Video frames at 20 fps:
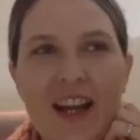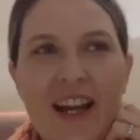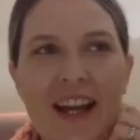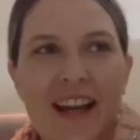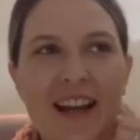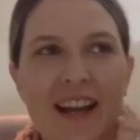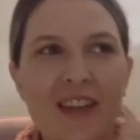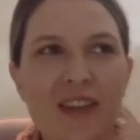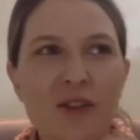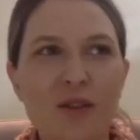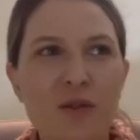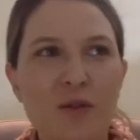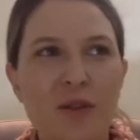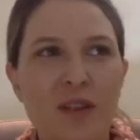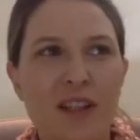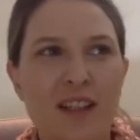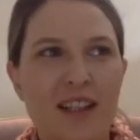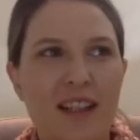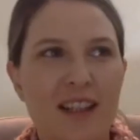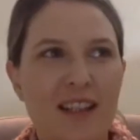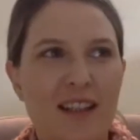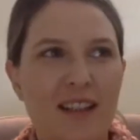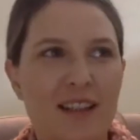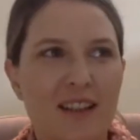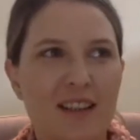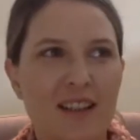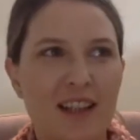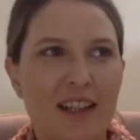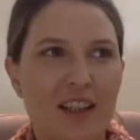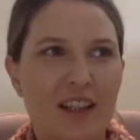how
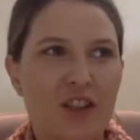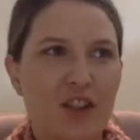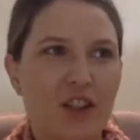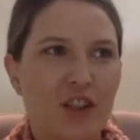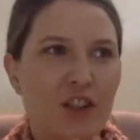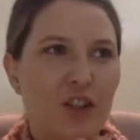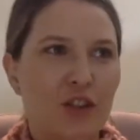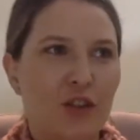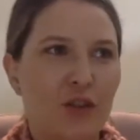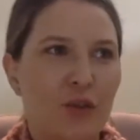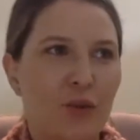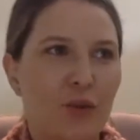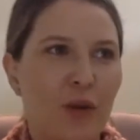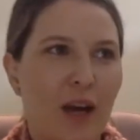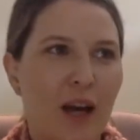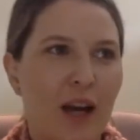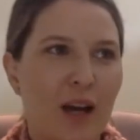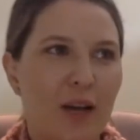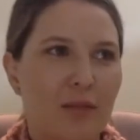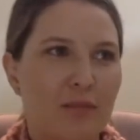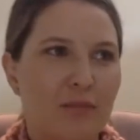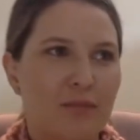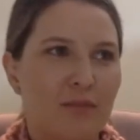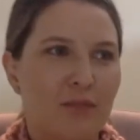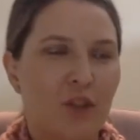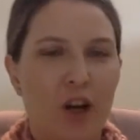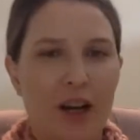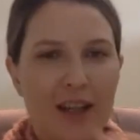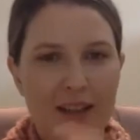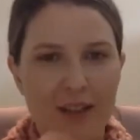like do you um,
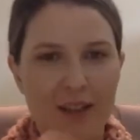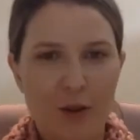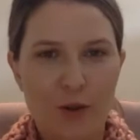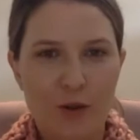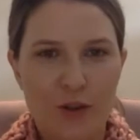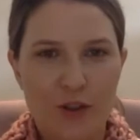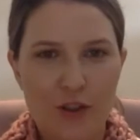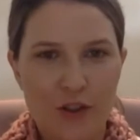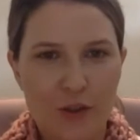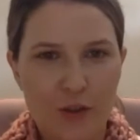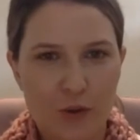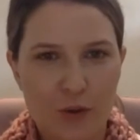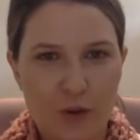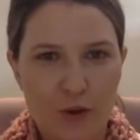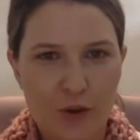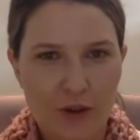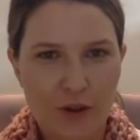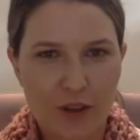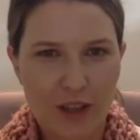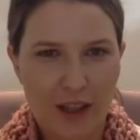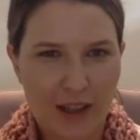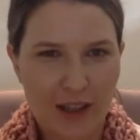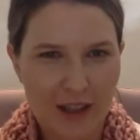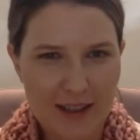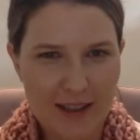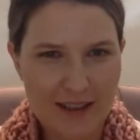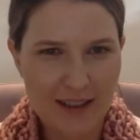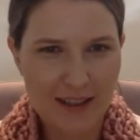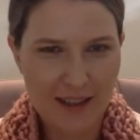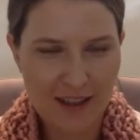dilute it or like
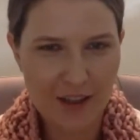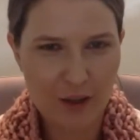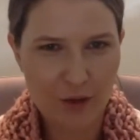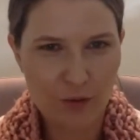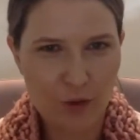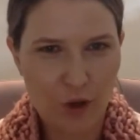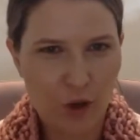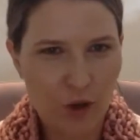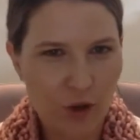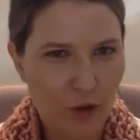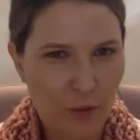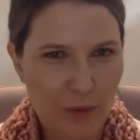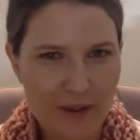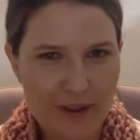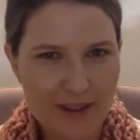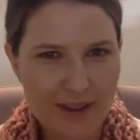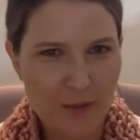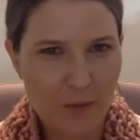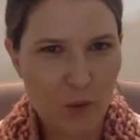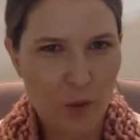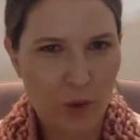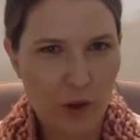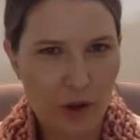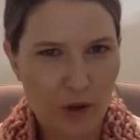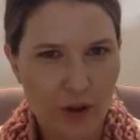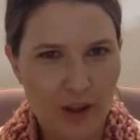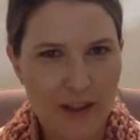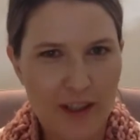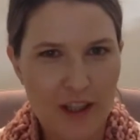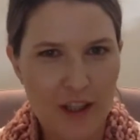is it in a roller with some
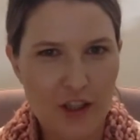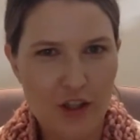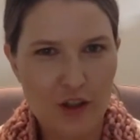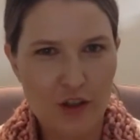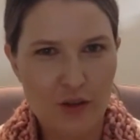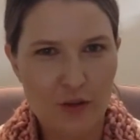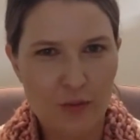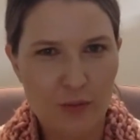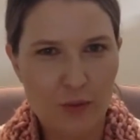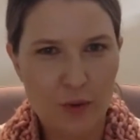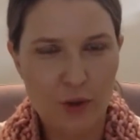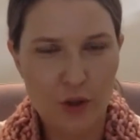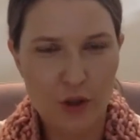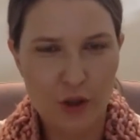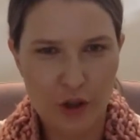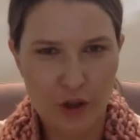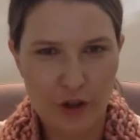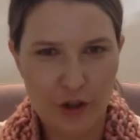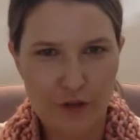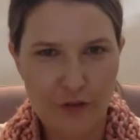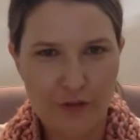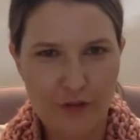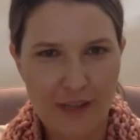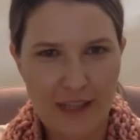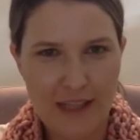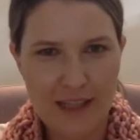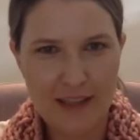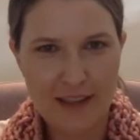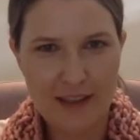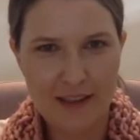oil and then you put it on her
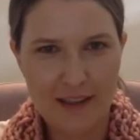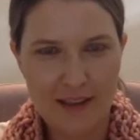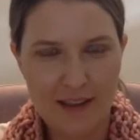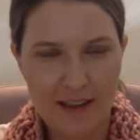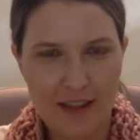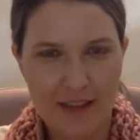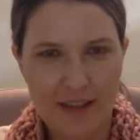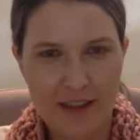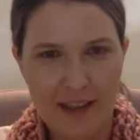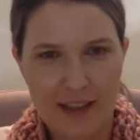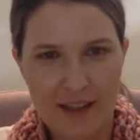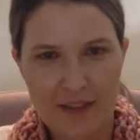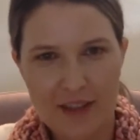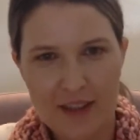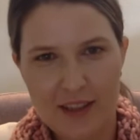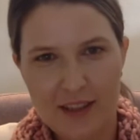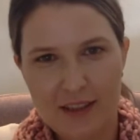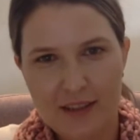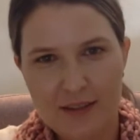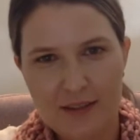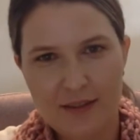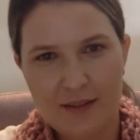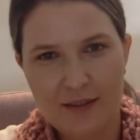feet that like the lavender?